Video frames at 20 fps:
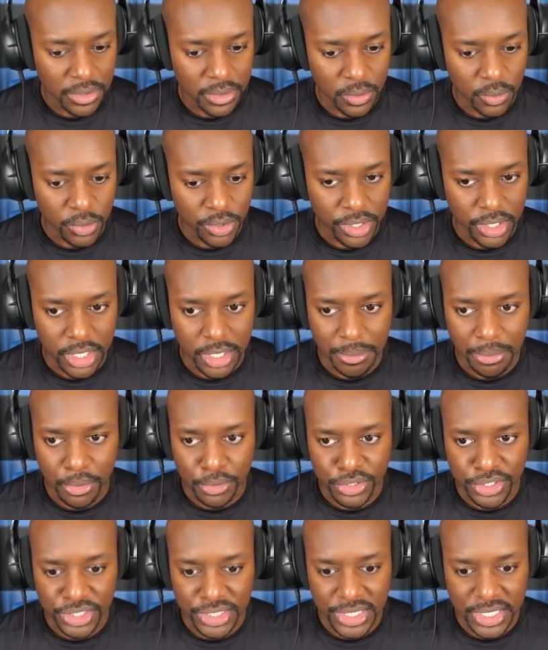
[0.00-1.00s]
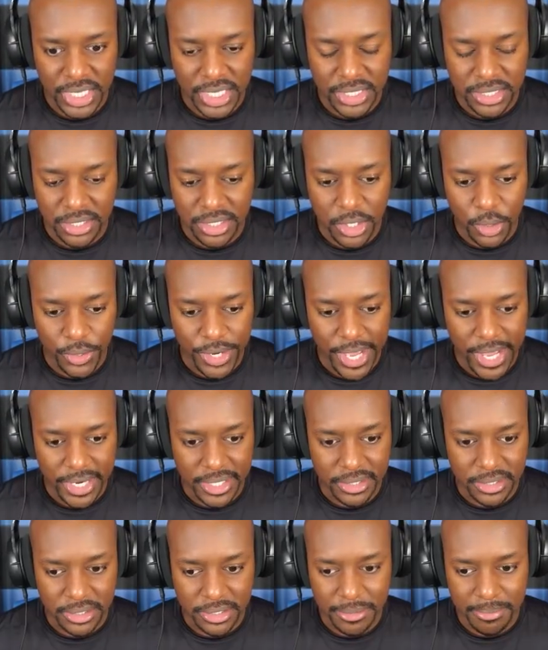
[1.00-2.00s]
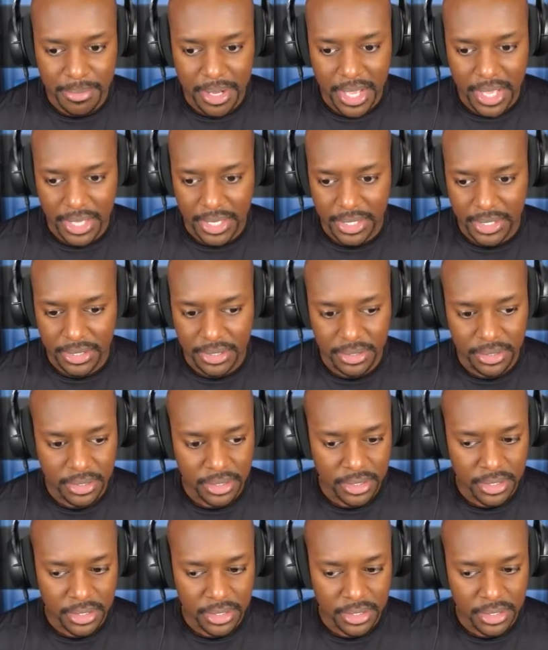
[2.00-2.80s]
we're gonna proceed to go down into the mine